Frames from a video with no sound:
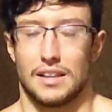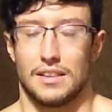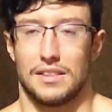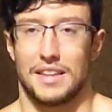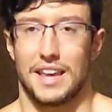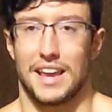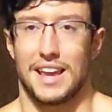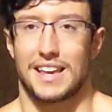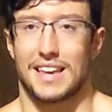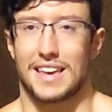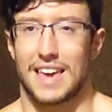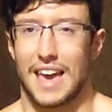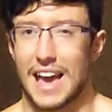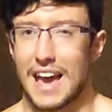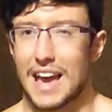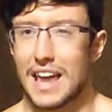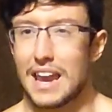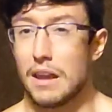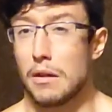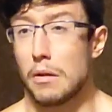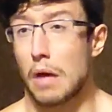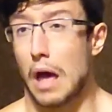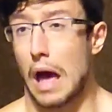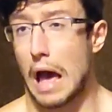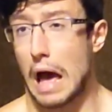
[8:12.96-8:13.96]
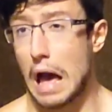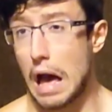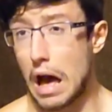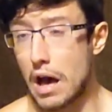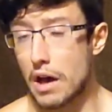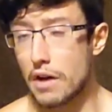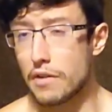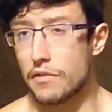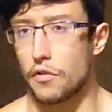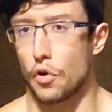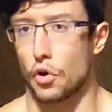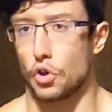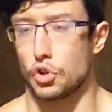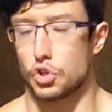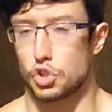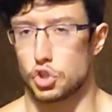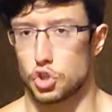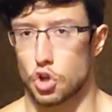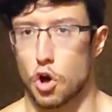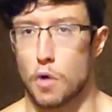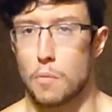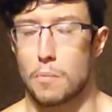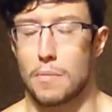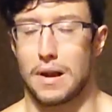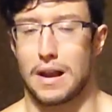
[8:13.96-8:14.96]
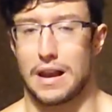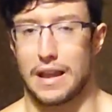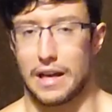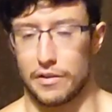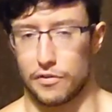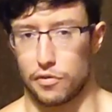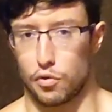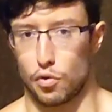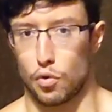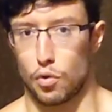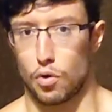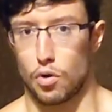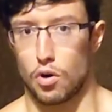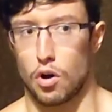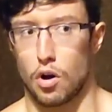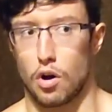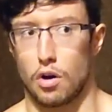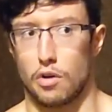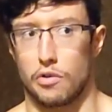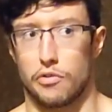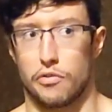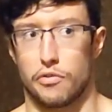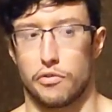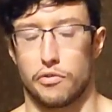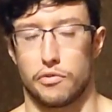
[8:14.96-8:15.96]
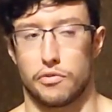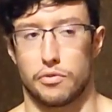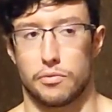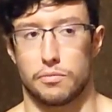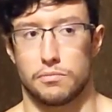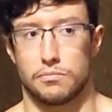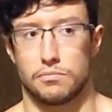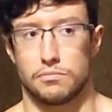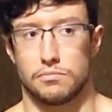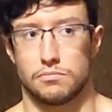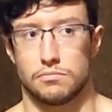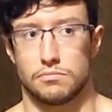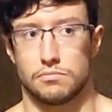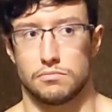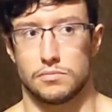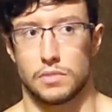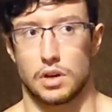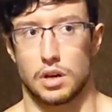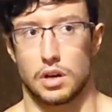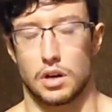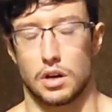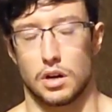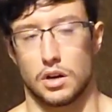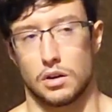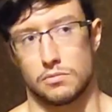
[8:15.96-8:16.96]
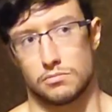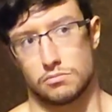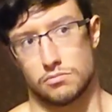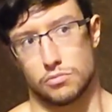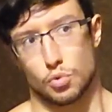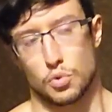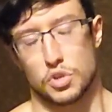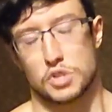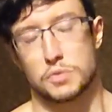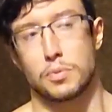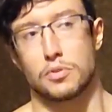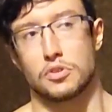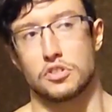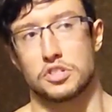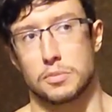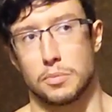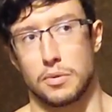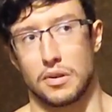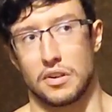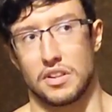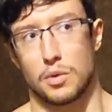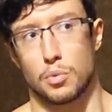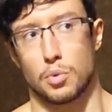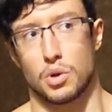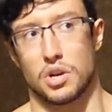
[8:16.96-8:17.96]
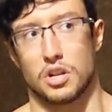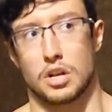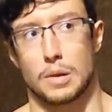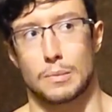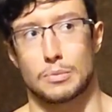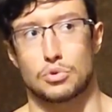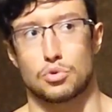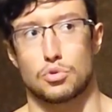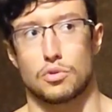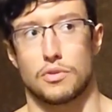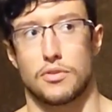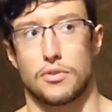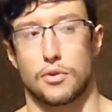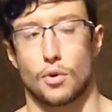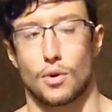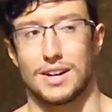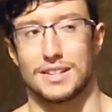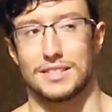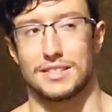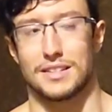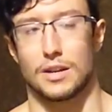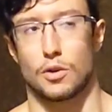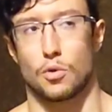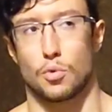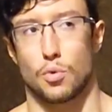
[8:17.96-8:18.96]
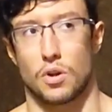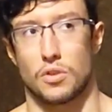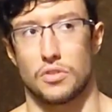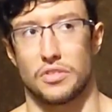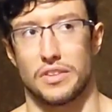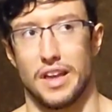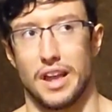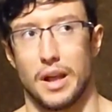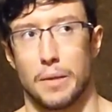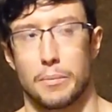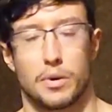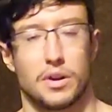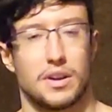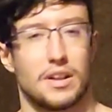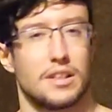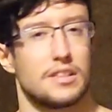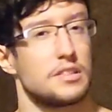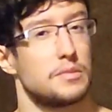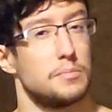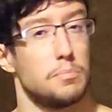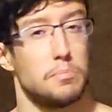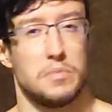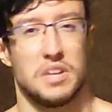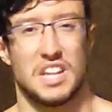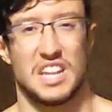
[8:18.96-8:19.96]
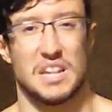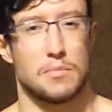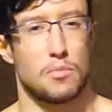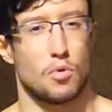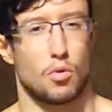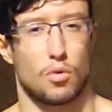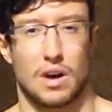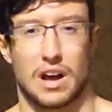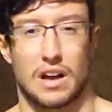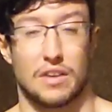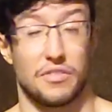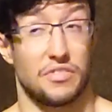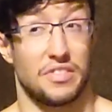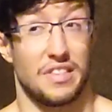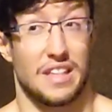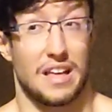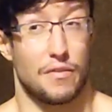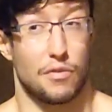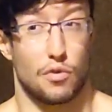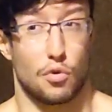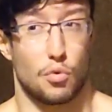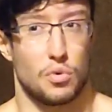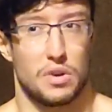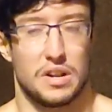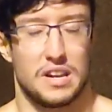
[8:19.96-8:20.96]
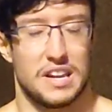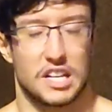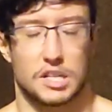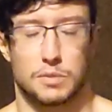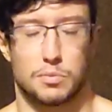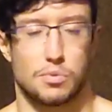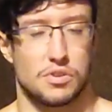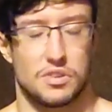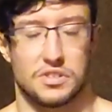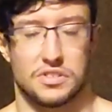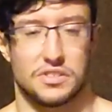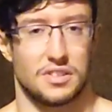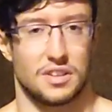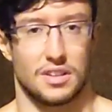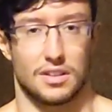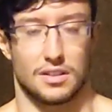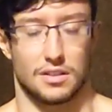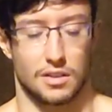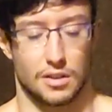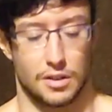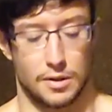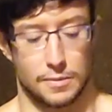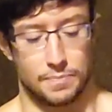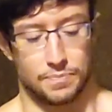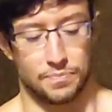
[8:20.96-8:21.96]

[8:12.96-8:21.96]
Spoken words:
they can have some level of responsibility when it comes to thoracic rounding, but it's minimal. I've never really experienced it.